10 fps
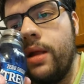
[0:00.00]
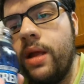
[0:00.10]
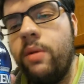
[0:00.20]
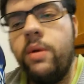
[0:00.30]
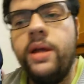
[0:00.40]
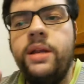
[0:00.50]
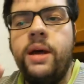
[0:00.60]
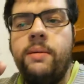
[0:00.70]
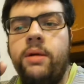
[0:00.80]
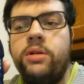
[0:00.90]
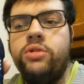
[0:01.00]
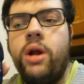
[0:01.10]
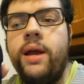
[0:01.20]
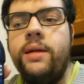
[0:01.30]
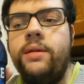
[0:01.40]
Anyway, now I'm going to
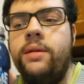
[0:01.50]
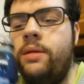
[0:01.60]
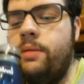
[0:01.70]
try it.